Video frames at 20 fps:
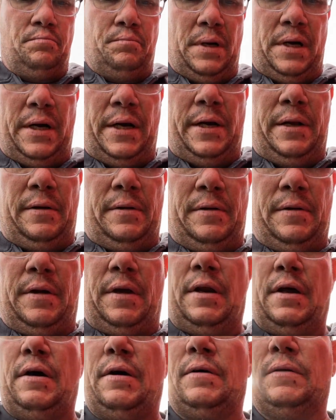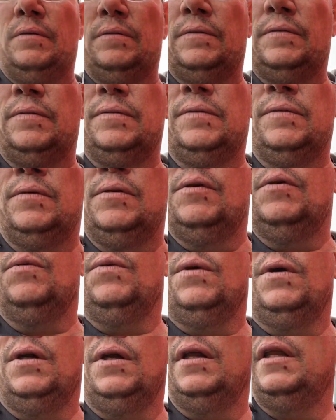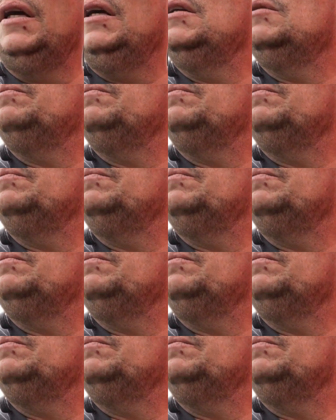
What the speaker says: But, you know, one of these